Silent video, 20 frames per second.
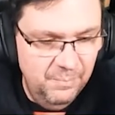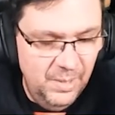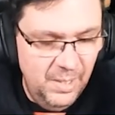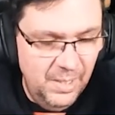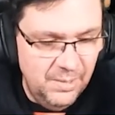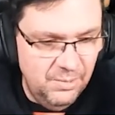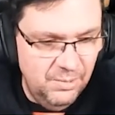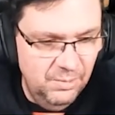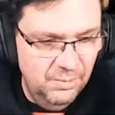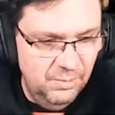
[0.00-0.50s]

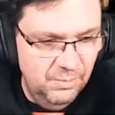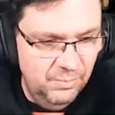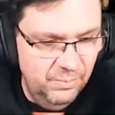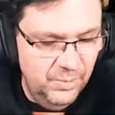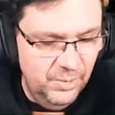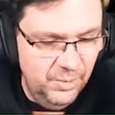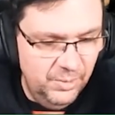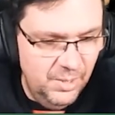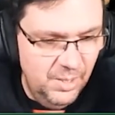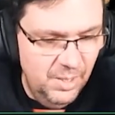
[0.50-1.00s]
us who've
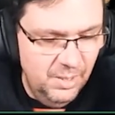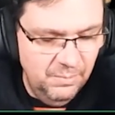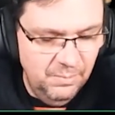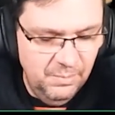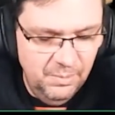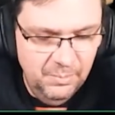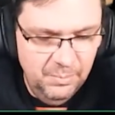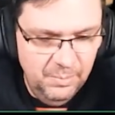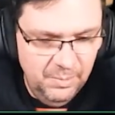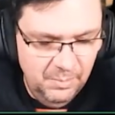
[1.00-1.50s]
got you know
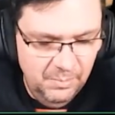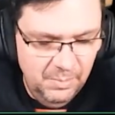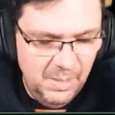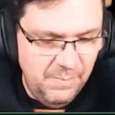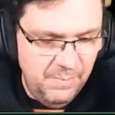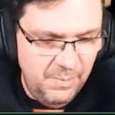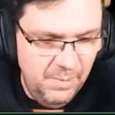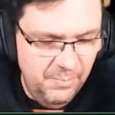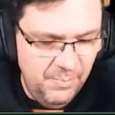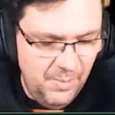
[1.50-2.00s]
if,
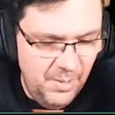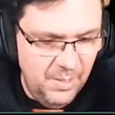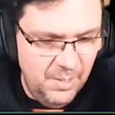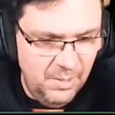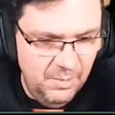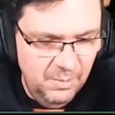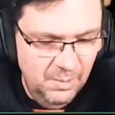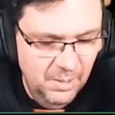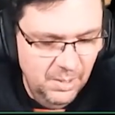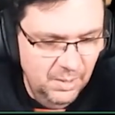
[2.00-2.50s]
even if
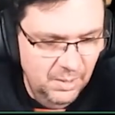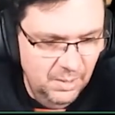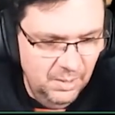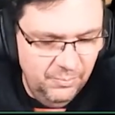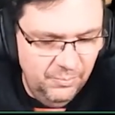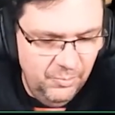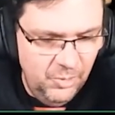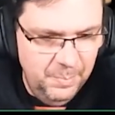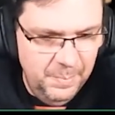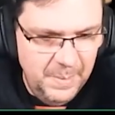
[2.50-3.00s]
only a
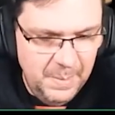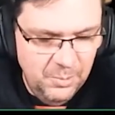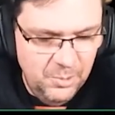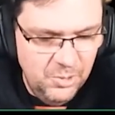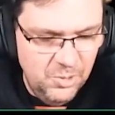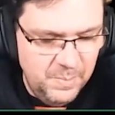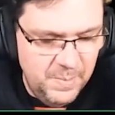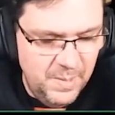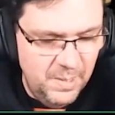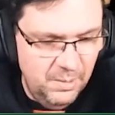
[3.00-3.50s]
few people could
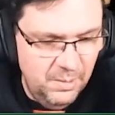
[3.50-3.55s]
spare